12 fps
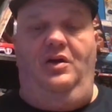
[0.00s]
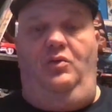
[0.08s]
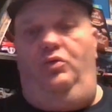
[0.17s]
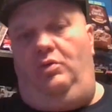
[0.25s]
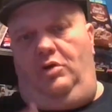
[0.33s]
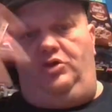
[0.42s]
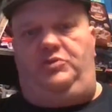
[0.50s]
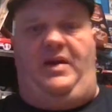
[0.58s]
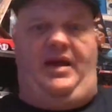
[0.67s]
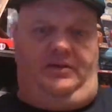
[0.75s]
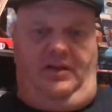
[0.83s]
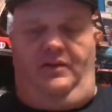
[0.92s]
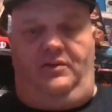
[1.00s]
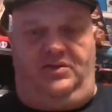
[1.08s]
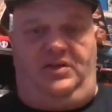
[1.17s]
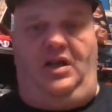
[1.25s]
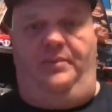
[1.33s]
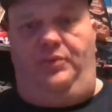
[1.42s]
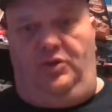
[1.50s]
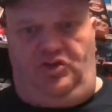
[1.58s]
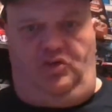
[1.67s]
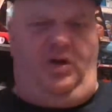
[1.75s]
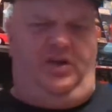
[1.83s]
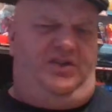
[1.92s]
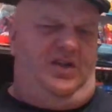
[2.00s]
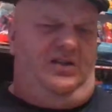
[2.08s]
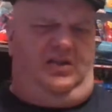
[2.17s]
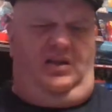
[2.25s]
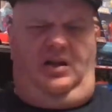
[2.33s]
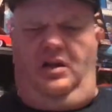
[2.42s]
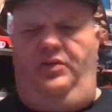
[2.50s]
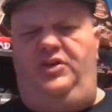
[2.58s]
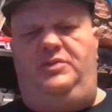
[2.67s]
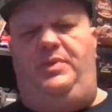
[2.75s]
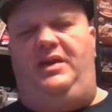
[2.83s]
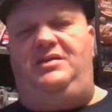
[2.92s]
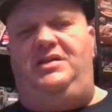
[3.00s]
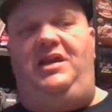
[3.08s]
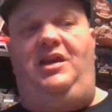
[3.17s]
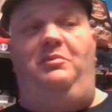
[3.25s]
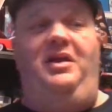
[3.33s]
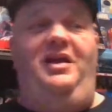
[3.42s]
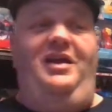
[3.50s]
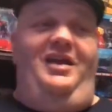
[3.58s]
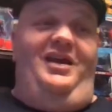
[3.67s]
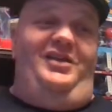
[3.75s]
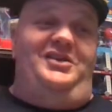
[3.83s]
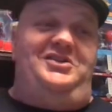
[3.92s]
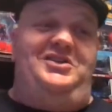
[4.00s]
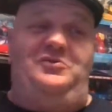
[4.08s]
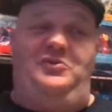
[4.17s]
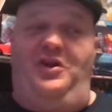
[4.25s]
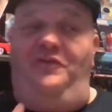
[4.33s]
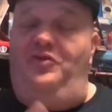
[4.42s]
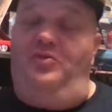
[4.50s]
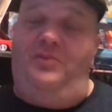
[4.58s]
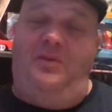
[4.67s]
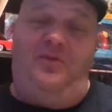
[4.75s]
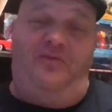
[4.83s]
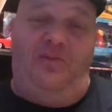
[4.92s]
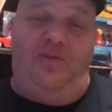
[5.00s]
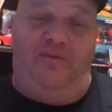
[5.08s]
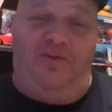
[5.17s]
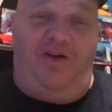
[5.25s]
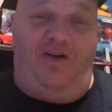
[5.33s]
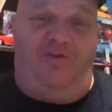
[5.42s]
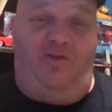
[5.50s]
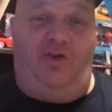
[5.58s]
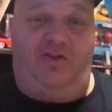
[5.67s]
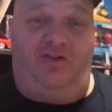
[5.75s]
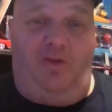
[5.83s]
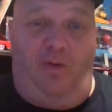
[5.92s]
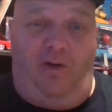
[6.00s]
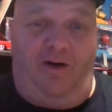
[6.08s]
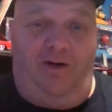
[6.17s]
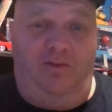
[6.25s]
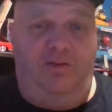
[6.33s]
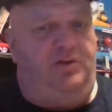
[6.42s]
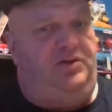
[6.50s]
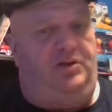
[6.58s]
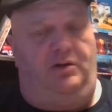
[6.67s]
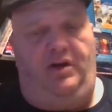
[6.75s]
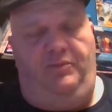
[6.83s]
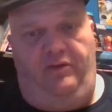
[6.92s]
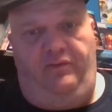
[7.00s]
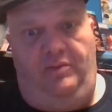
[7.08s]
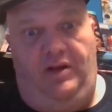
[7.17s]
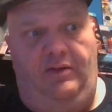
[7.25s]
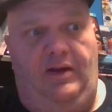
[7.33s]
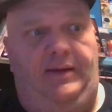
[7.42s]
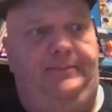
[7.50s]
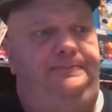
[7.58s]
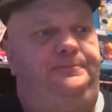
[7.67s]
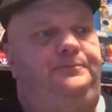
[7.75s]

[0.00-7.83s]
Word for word: Wu goes back. They set up his S.W.O.R.D., sends in another big team. And this is where, if you remember from the very first Thor, which is a great movie, by the way,